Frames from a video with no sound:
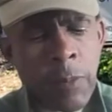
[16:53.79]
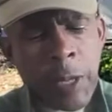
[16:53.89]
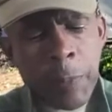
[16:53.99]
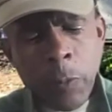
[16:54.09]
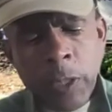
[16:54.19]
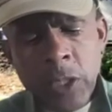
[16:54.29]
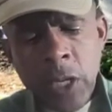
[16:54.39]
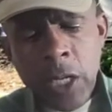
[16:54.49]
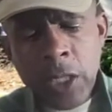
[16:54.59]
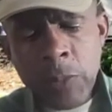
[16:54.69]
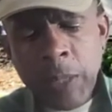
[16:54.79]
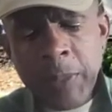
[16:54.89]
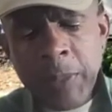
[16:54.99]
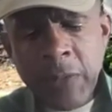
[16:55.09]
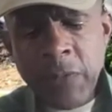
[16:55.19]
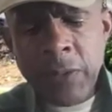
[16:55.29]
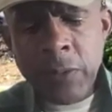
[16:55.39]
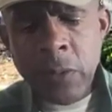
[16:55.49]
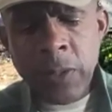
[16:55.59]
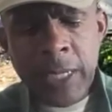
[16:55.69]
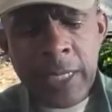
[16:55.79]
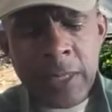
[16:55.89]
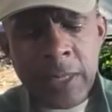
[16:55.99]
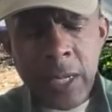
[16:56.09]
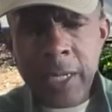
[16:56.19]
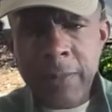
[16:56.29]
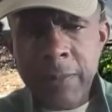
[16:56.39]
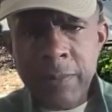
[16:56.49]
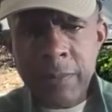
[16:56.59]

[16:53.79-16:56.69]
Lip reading: The people we judge may be different on the inside.